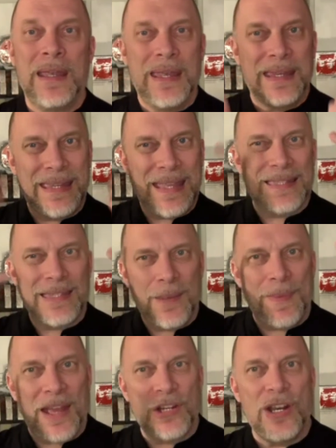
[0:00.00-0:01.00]
It gets the
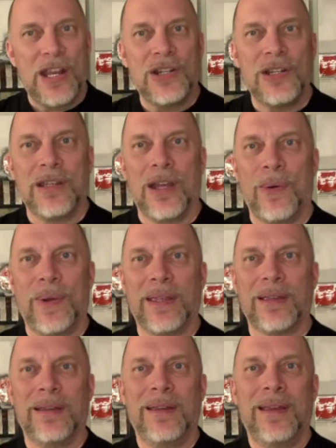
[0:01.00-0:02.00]
imagination going,
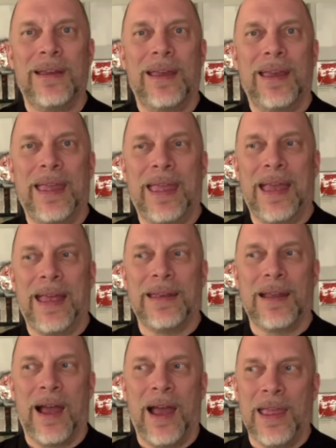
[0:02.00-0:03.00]

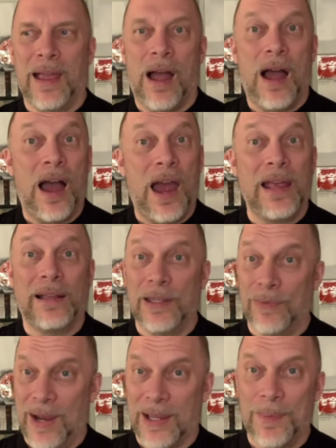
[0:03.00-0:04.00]
and I highly
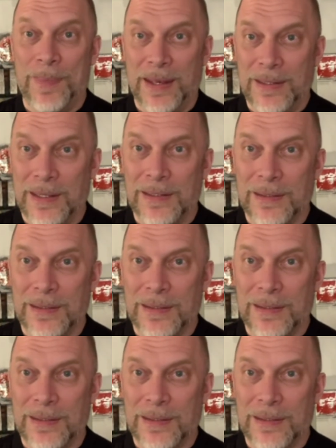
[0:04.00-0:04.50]
recommend it.